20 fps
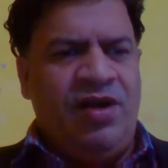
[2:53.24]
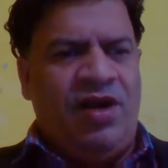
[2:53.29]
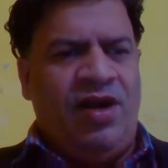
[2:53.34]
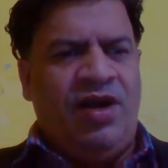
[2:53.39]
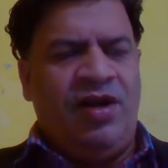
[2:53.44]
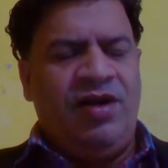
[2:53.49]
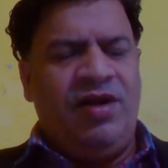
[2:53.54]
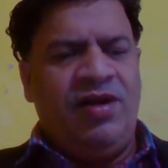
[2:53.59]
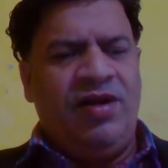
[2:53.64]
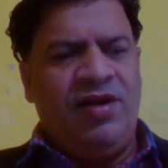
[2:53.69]

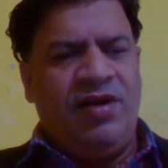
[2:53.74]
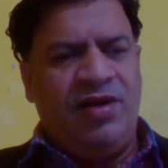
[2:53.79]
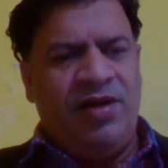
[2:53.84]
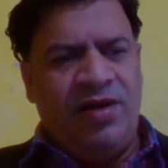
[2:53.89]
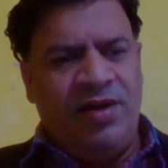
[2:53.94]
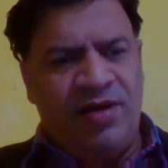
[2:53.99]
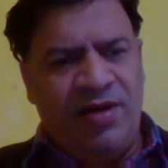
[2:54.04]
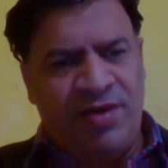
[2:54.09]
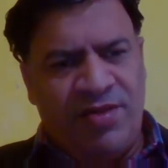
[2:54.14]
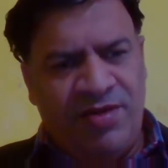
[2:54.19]
and
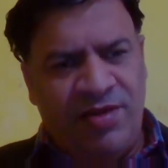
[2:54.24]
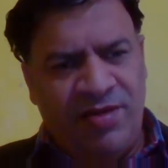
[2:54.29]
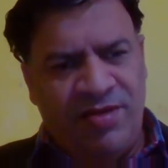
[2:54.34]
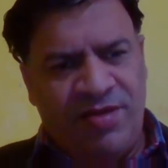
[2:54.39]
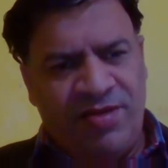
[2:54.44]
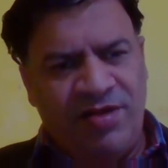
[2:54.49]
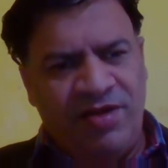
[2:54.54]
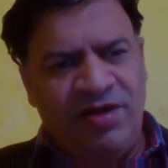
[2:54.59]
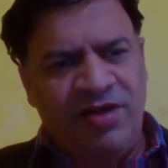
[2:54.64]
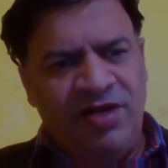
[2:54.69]

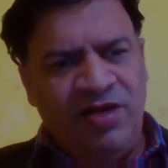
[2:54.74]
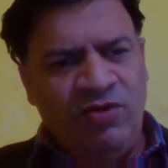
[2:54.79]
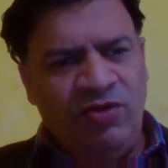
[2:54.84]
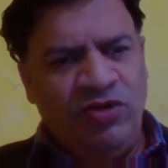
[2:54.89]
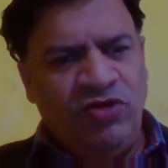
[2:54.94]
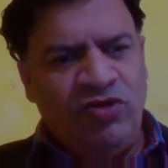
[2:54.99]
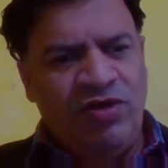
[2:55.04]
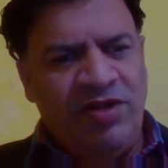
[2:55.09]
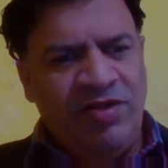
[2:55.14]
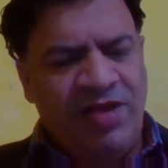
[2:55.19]
since
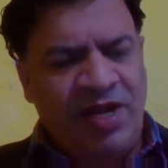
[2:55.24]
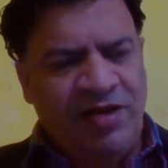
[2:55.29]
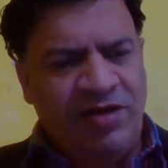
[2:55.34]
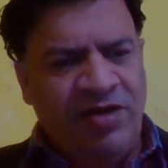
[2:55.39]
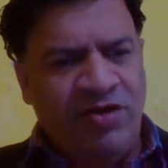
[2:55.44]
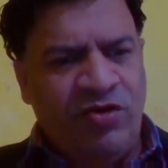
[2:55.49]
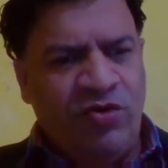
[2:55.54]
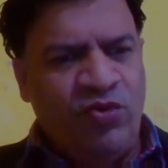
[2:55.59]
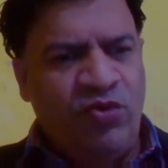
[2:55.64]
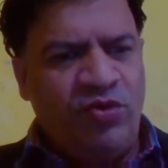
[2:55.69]
individual is at
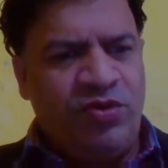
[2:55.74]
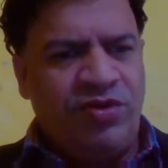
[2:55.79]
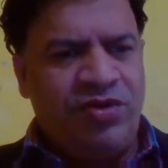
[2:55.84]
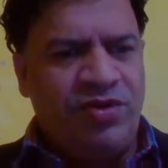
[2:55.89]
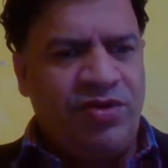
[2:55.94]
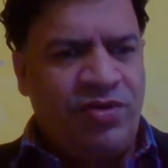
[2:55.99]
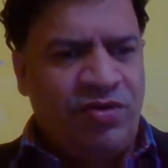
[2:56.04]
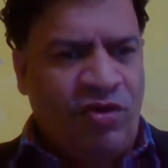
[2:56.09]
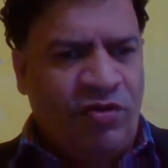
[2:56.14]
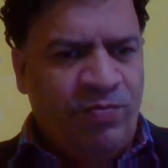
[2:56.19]
the root
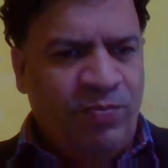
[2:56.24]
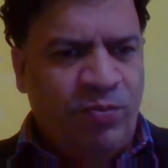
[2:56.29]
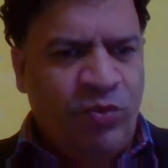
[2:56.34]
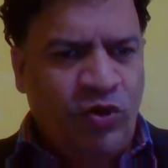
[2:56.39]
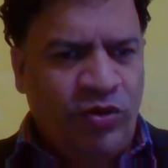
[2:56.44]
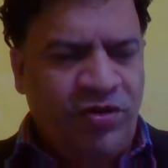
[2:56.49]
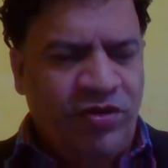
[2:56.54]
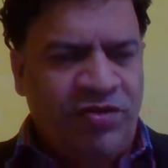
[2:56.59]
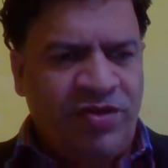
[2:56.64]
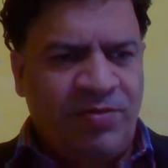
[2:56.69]
of
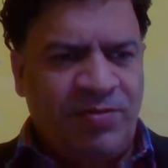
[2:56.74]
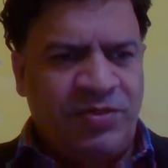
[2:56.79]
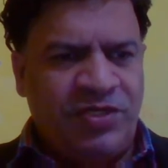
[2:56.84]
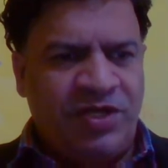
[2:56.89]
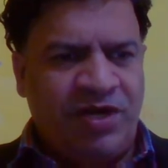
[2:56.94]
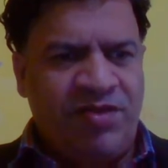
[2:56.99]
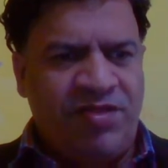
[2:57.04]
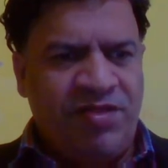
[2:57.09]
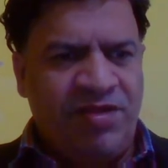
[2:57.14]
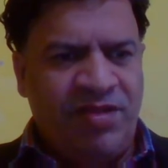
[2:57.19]
both the
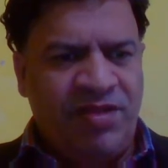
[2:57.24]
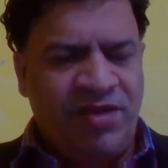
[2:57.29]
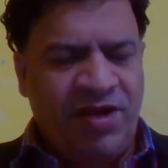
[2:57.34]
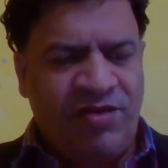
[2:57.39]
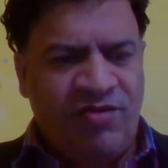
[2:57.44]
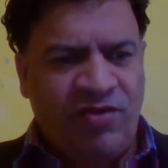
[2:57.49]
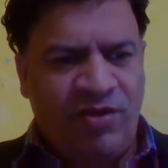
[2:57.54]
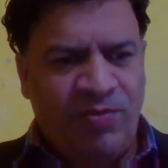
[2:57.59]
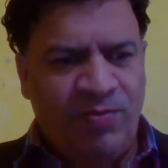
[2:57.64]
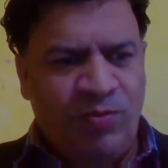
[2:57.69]
subjects,
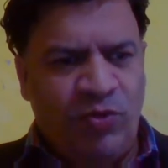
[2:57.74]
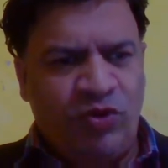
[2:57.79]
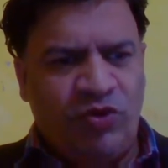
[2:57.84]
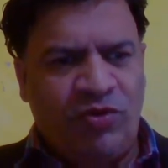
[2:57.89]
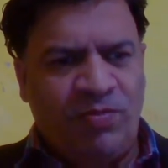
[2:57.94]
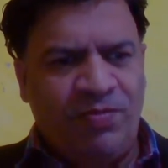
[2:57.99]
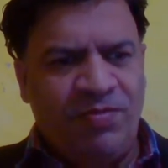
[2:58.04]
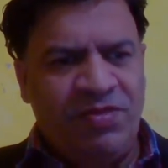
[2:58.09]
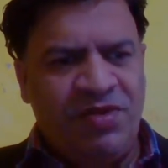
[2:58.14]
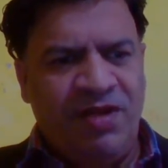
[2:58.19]
that's why both
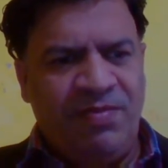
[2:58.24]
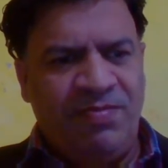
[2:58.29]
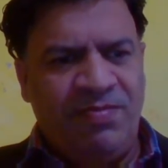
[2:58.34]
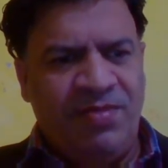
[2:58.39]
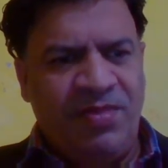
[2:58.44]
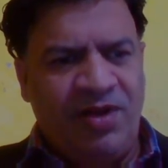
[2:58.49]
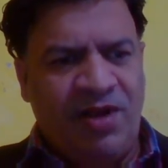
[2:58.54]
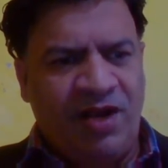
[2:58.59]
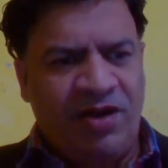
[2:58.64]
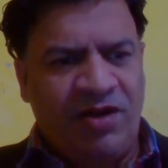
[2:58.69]
of
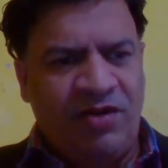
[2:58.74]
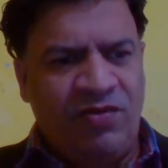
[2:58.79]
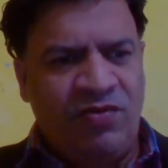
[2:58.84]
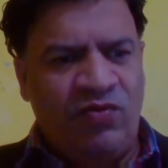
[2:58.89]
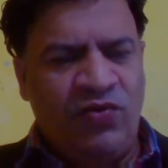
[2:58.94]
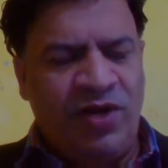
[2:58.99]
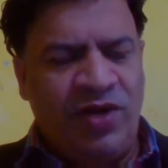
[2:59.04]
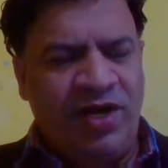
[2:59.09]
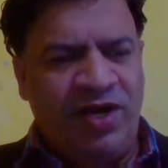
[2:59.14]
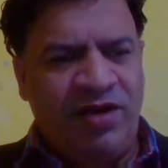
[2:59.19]
them are
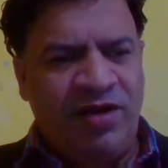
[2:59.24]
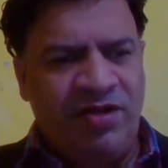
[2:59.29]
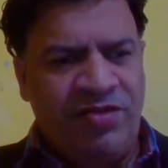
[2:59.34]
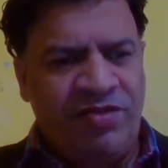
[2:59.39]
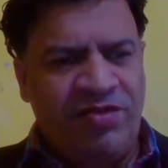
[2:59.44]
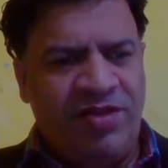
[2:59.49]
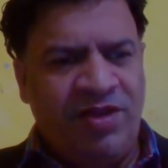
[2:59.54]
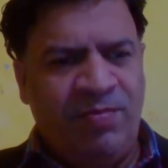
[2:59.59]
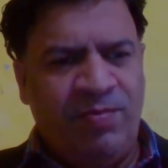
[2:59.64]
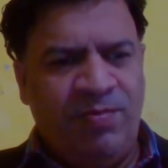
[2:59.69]
one and the
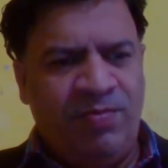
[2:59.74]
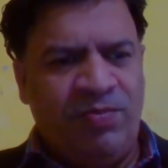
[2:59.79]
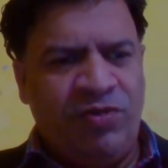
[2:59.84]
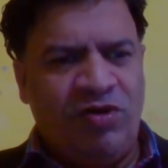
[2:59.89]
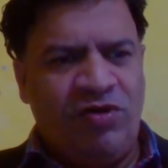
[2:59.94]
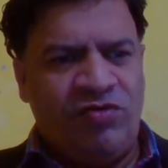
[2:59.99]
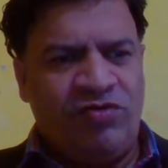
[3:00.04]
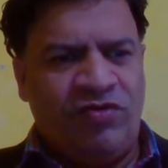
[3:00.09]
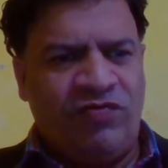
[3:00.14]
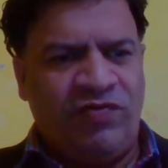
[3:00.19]
same
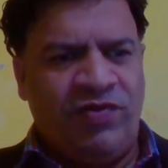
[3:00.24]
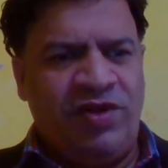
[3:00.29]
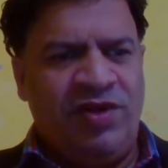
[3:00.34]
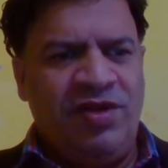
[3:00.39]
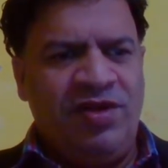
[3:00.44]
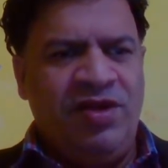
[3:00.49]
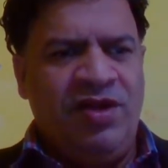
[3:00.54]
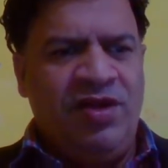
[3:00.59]
philosophy,